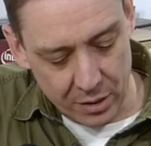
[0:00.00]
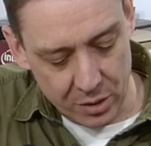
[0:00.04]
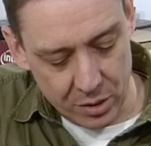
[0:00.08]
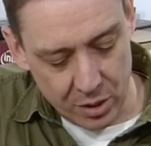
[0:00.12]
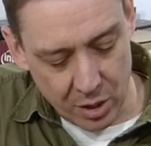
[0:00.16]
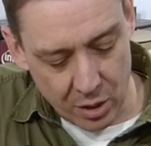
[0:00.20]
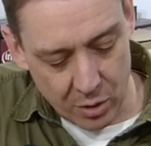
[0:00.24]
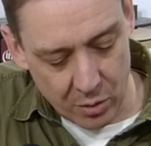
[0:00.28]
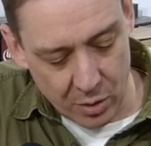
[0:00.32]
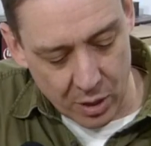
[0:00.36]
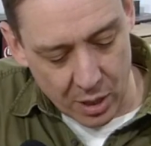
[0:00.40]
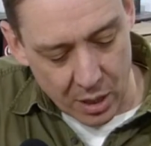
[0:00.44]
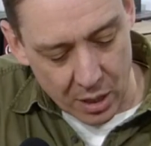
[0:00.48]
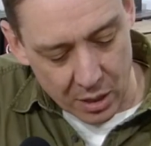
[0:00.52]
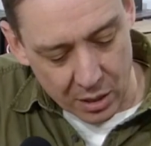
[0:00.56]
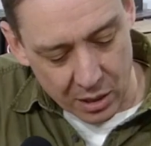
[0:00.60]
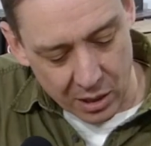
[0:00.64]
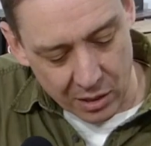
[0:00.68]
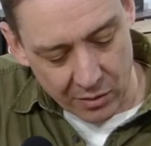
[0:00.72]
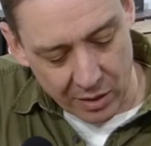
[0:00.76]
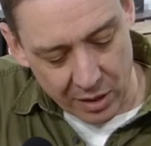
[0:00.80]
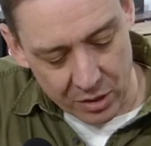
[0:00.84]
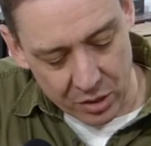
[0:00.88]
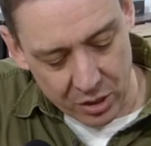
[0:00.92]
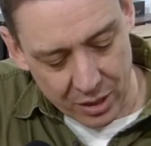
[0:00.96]
So
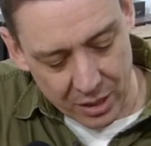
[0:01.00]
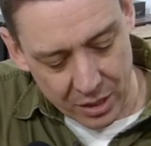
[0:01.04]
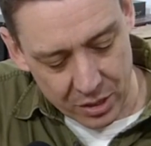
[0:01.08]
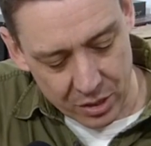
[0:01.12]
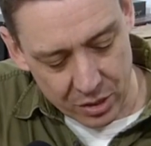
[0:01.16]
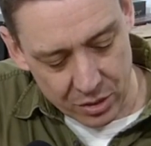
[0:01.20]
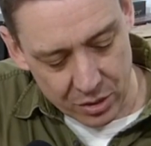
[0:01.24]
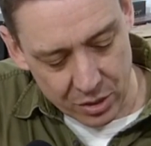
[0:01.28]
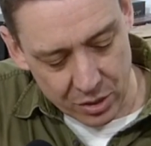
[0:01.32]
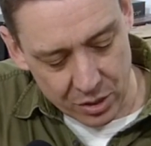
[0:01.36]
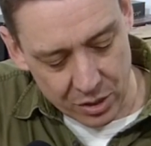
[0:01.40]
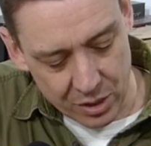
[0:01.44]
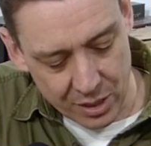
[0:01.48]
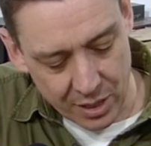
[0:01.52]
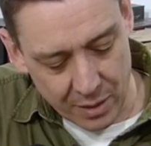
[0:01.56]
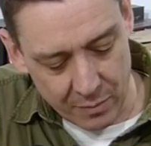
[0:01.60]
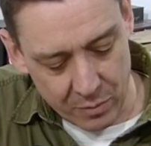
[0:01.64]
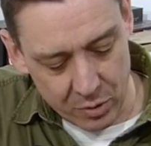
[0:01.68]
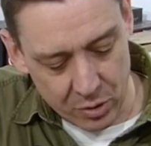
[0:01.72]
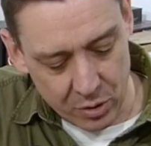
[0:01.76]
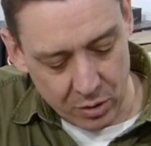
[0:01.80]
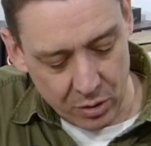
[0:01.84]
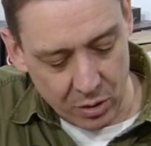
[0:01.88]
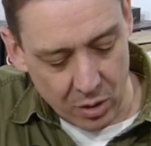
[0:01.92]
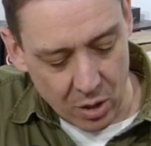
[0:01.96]
congratulations to
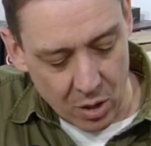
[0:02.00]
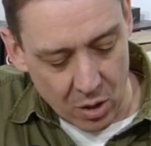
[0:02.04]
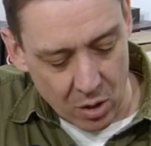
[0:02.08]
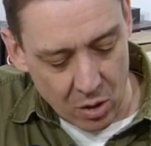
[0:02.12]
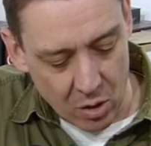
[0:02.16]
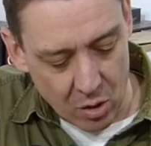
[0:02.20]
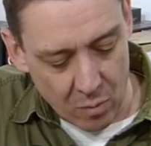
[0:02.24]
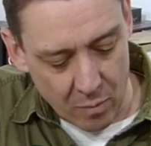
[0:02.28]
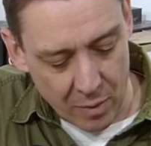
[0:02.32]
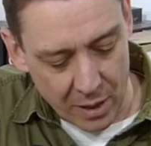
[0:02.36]
Samsung on